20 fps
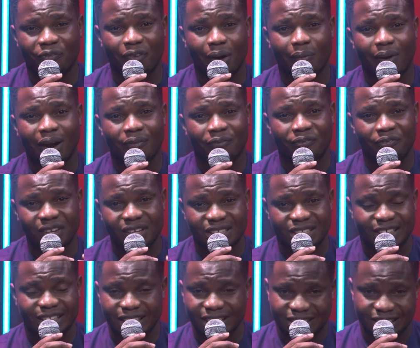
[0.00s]
our
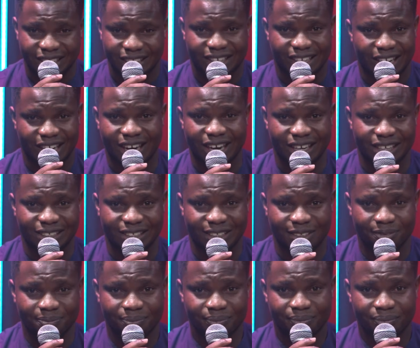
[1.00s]
victory is in
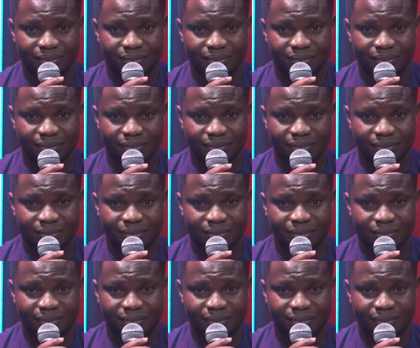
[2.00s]
Christ.